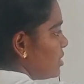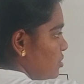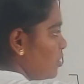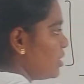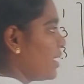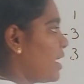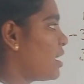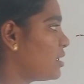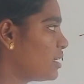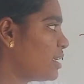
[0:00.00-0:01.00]
So
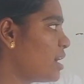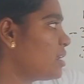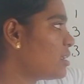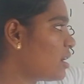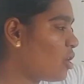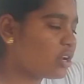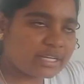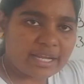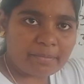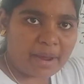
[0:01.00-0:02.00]
here
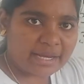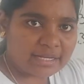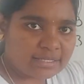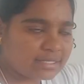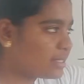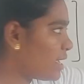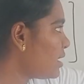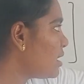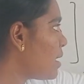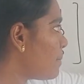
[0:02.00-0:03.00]
already minus is there,
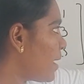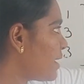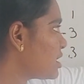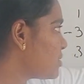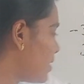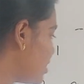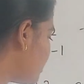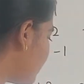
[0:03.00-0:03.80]
minus minus